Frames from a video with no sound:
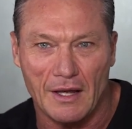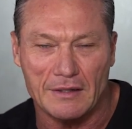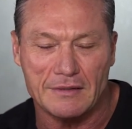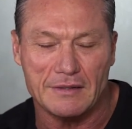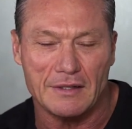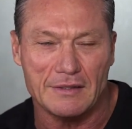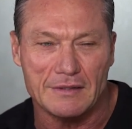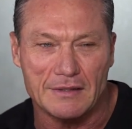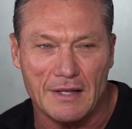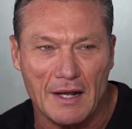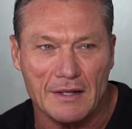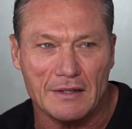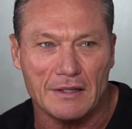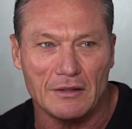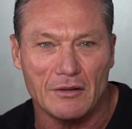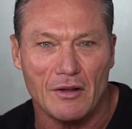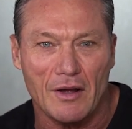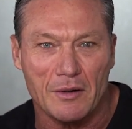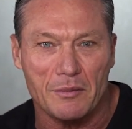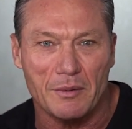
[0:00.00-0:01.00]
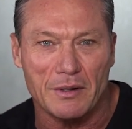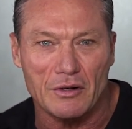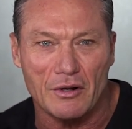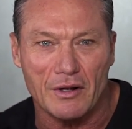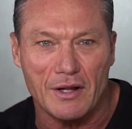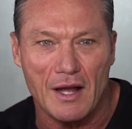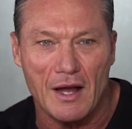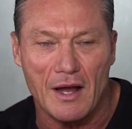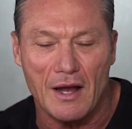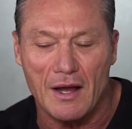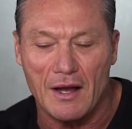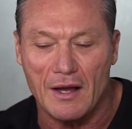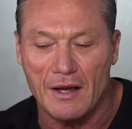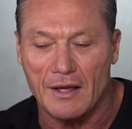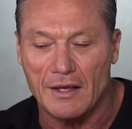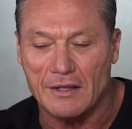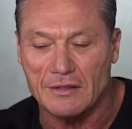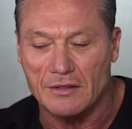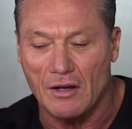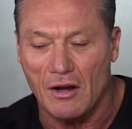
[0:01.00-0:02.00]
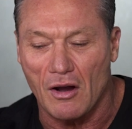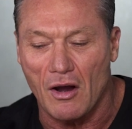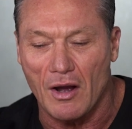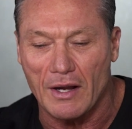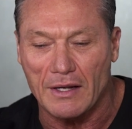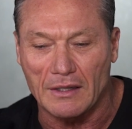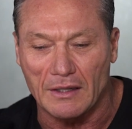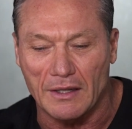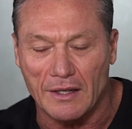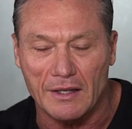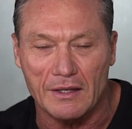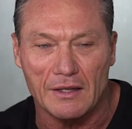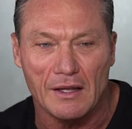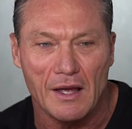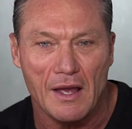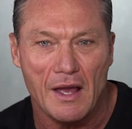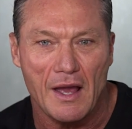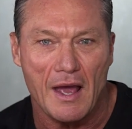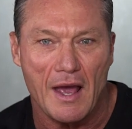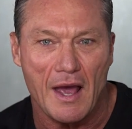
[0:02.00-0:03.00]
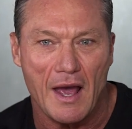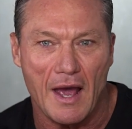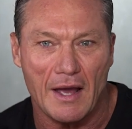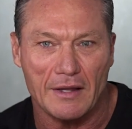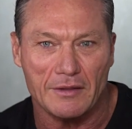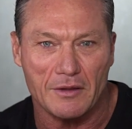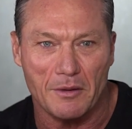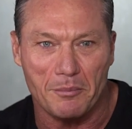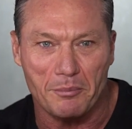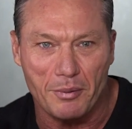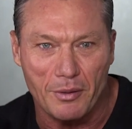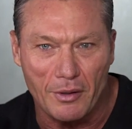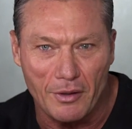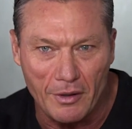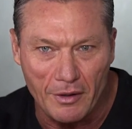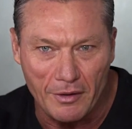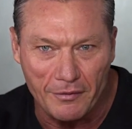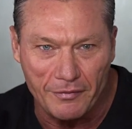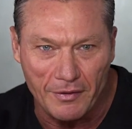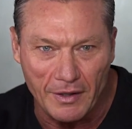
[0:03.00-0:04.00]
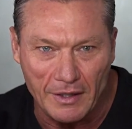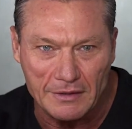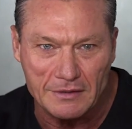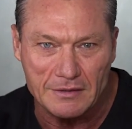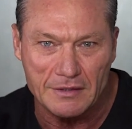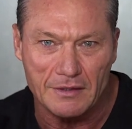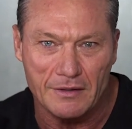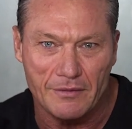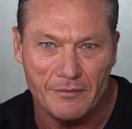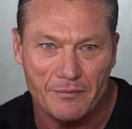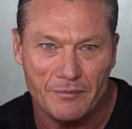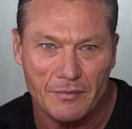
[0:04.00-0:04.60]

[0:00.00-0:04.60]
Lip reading: it's exactly like when your car is idling at the perfect,